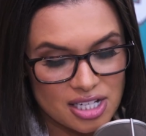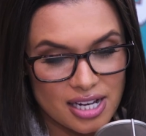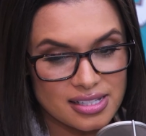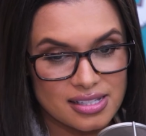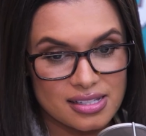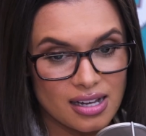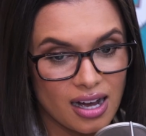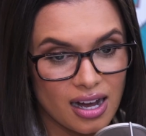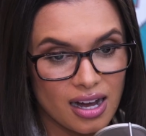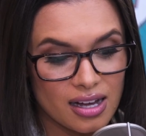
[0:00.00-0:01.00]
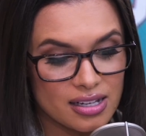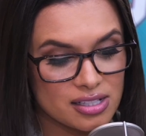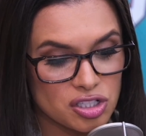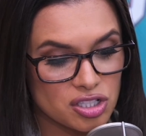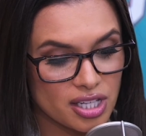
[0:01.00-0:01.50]
just
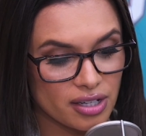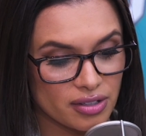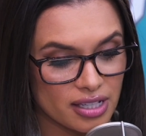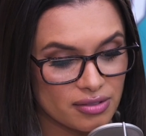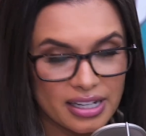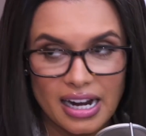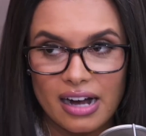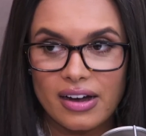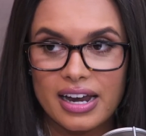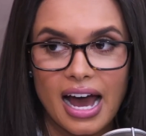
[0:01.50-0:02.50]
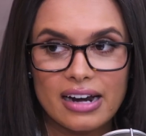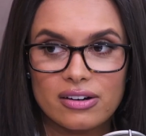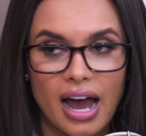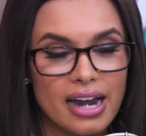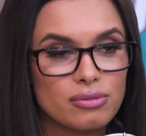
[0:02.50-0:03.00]
killing it right now, and I
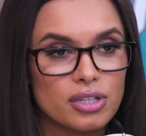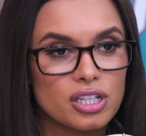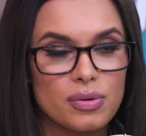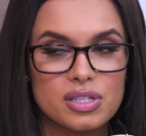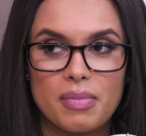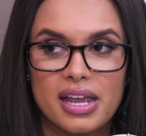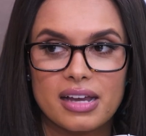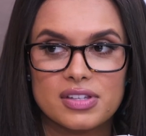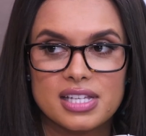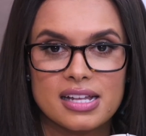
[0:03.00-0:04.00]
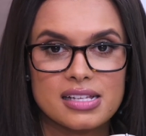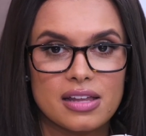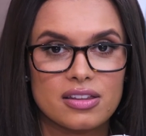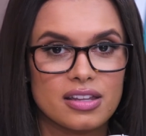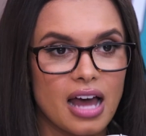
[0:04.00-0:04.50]
don't really know what to make of the Saints
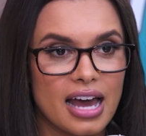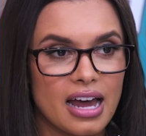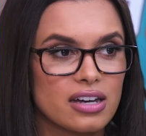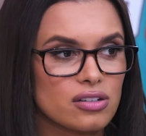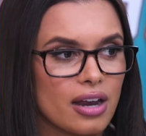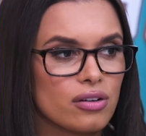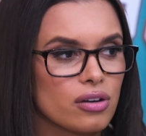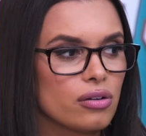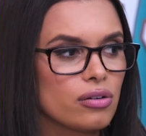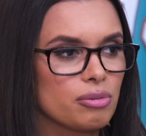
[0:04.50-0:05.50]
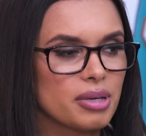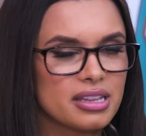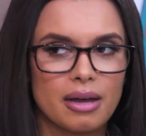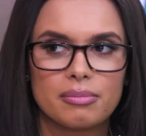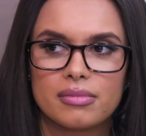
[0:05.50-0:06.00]
other than I don't know who can beat
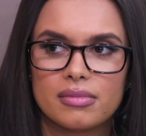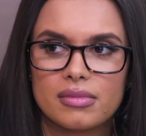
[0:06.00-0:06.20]
them.